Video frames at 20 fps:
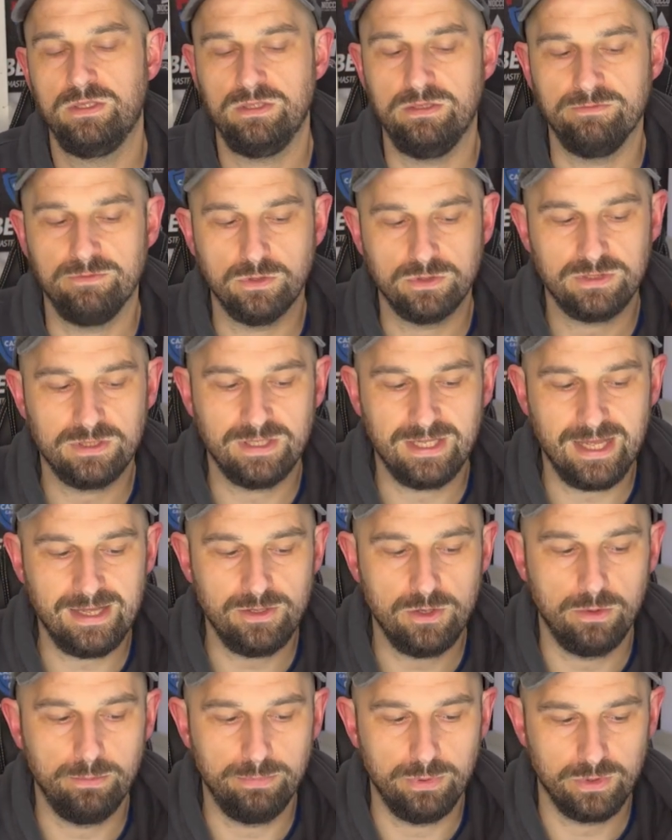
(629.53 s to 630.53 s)
You've got to get
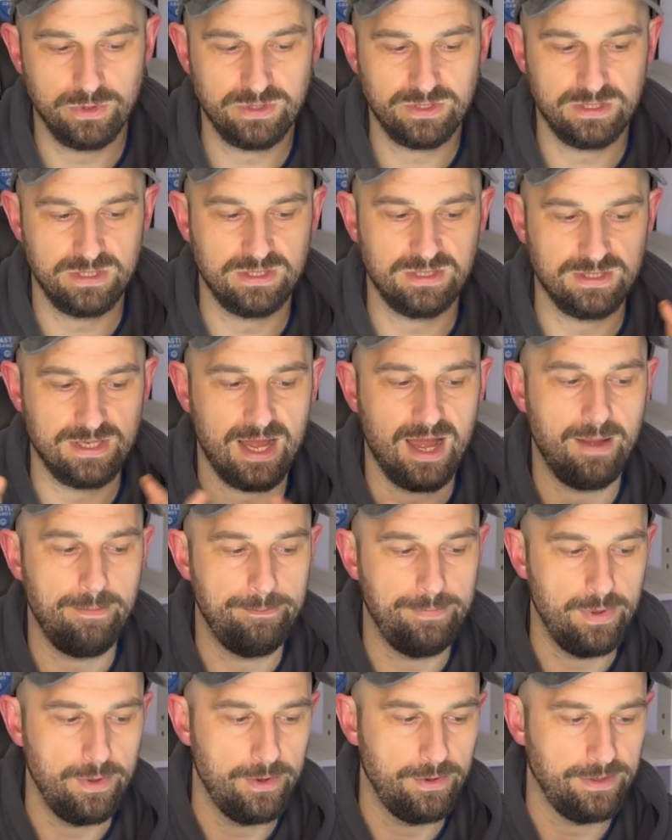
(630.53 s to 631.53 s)
your books to
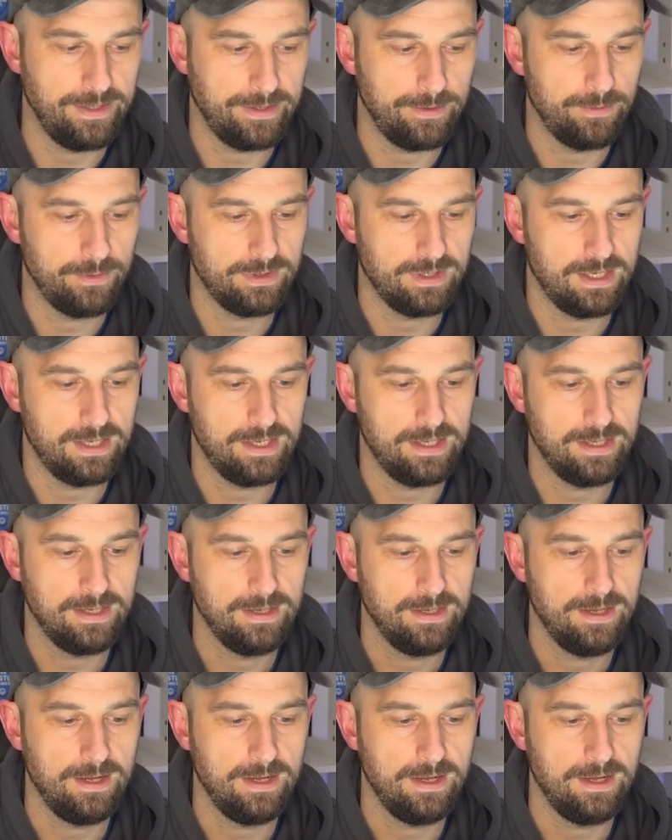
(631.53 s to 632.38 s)
start burning, okay?